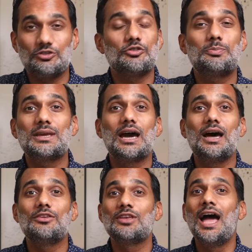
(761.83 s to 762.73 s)
Just
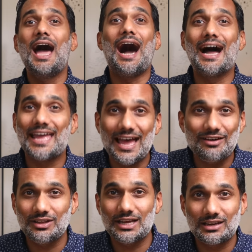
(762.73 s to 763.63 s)
because I have
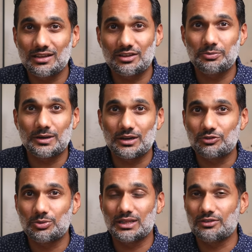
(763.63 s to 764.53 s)
a lot of
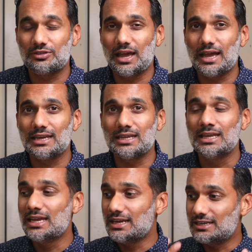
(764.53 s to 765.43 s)
experience with anxiety
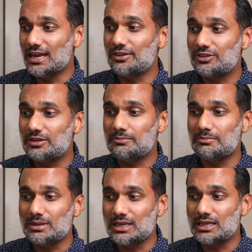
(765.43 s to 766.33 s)
doesn't
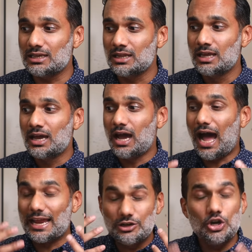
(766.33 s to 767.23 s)
mean
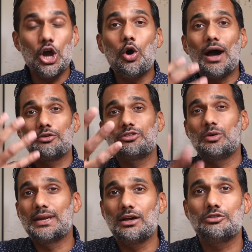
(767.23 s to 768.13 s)
I know how
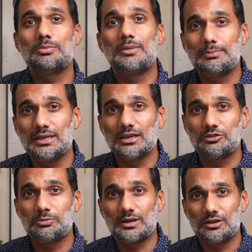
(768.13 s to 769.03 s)
someone else might be
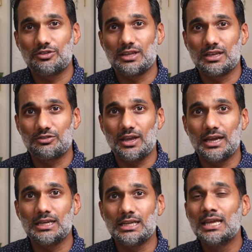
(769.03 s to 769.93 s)
experiencing
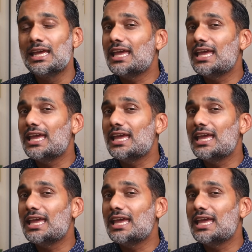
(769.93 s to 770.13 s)
anxiety.